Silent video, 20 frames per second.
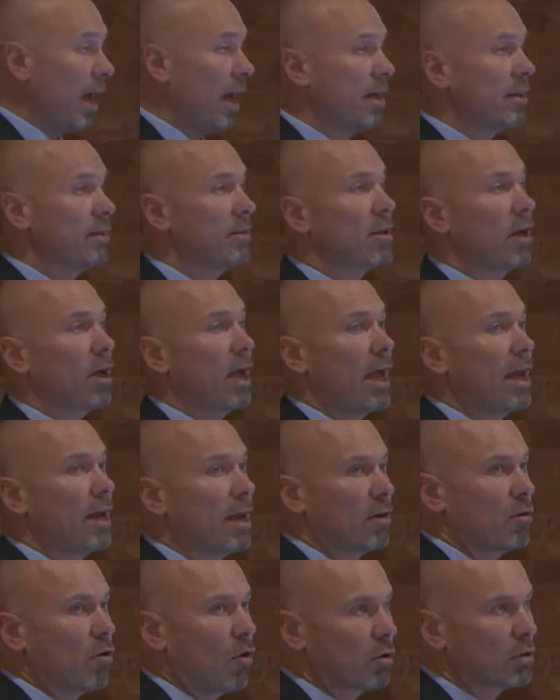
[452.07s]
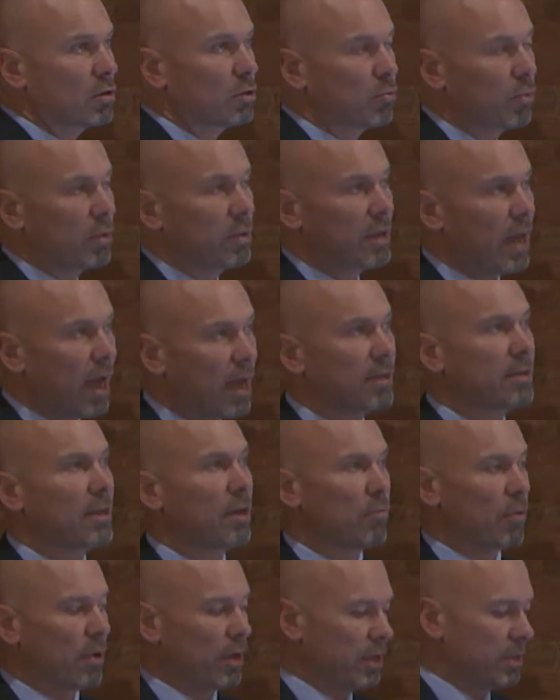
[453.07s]
and in accordance with that, they
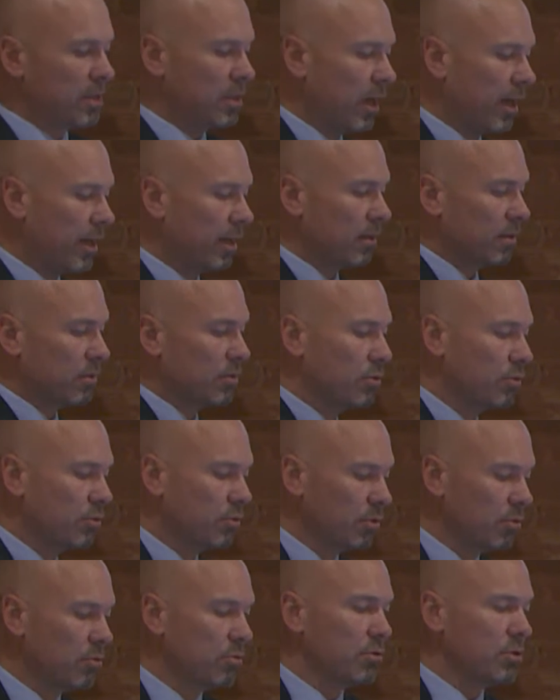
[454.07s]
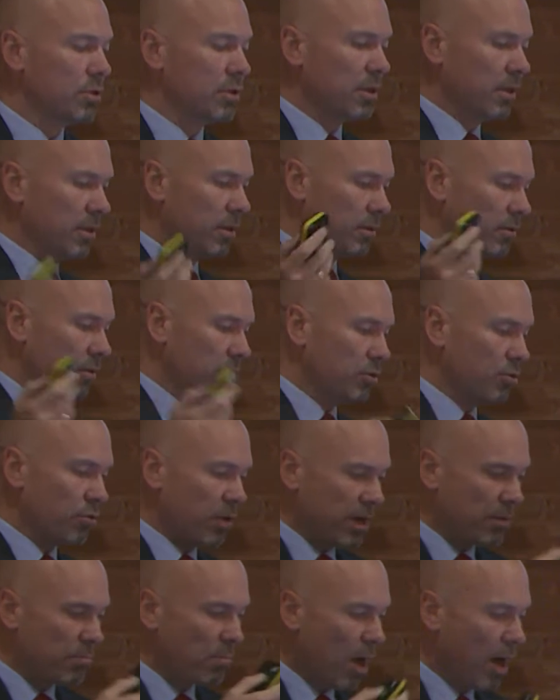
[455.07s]
were entitled to use the
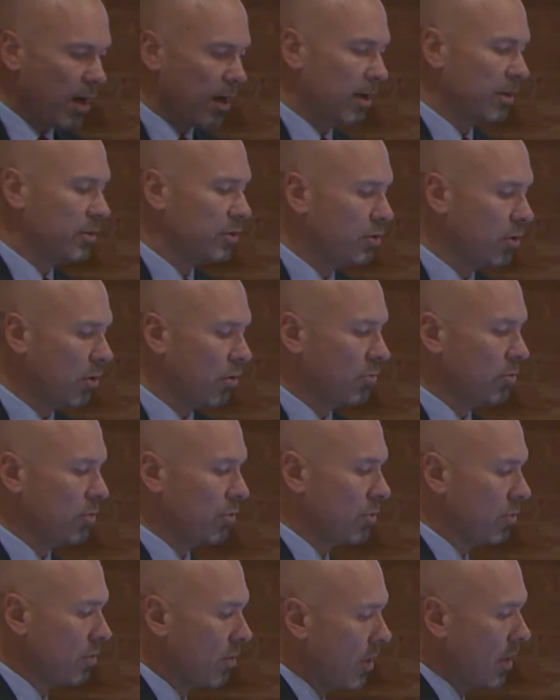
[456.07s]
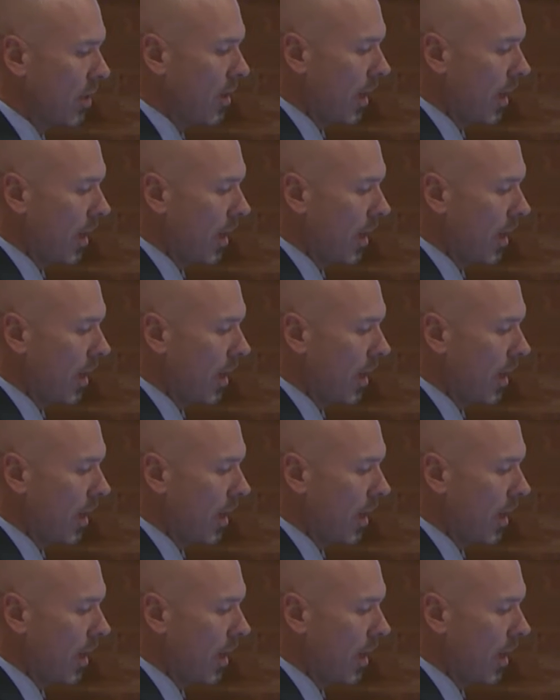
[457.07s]
trademark I showed you